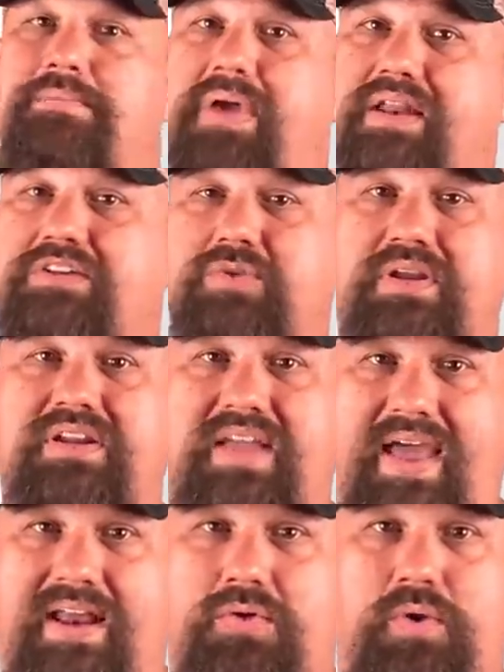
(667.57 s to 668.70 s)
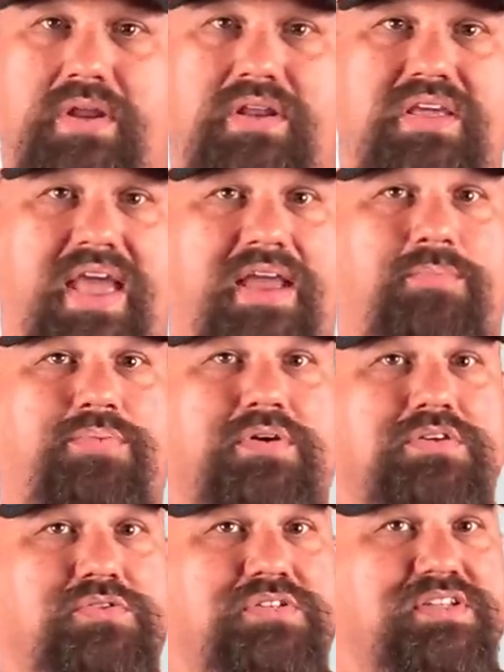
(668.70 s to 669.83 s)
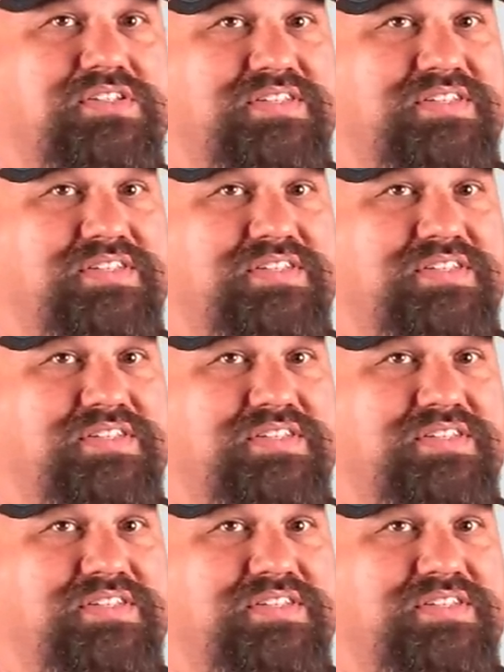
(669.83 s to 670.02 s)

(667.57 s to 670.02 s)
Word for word: penetrated adequately, and produced